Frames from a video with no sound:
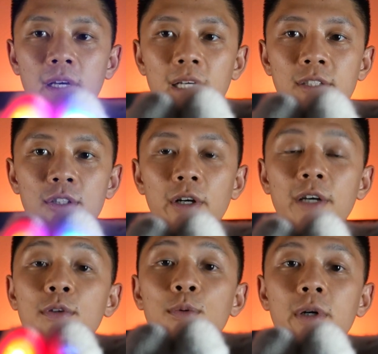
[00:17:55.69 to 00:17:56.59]
And so
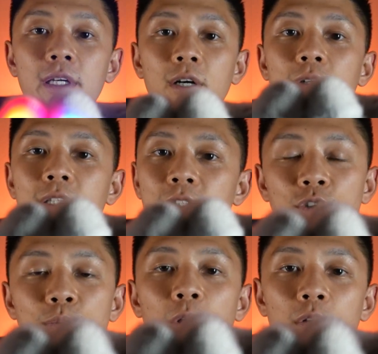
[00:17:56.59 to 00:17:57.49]
if you want to go into the
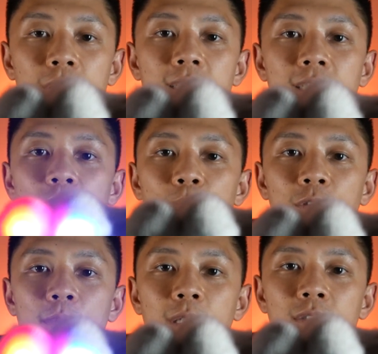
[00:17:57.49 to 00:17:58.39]
small detail
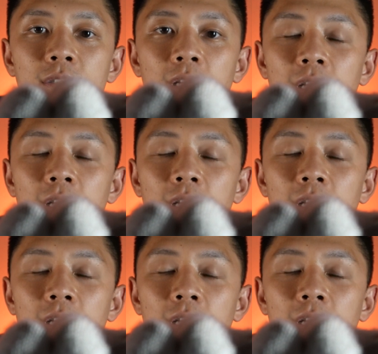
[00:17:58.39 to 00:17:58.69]
movements,